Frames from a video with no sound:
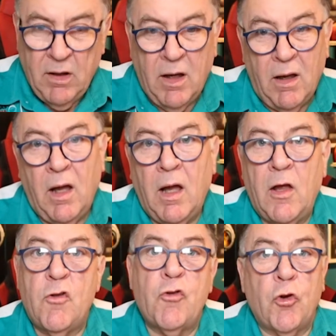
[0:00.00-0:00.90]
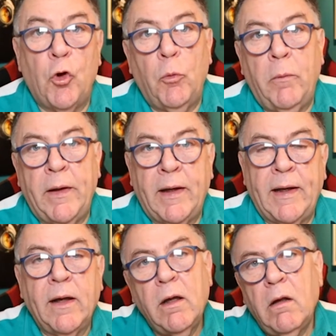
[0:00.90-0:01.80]
I assume
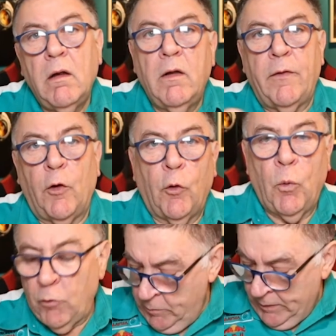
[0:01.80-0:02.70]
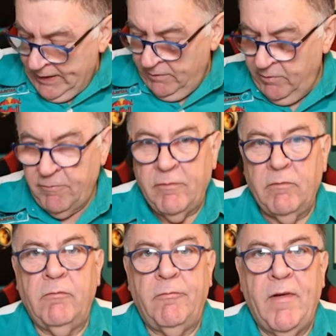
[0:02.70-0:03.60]
the other ones may have a
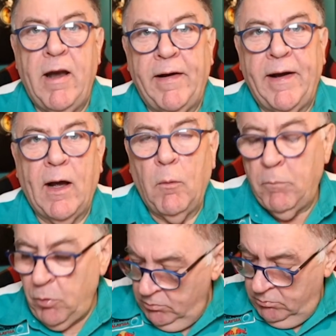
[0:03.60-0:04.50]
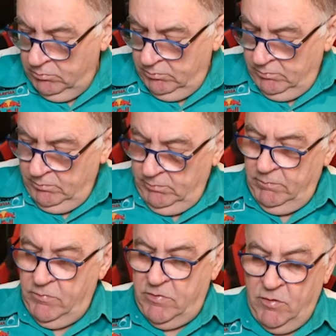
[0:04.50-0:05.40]
varying output
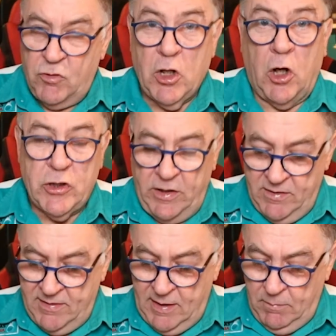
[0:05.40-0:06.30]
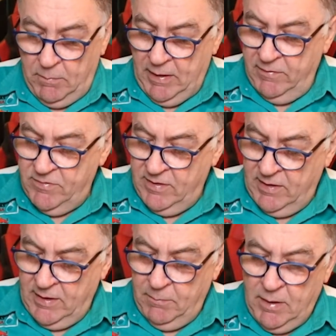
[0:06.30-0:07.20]
to charge it in the same amount of time.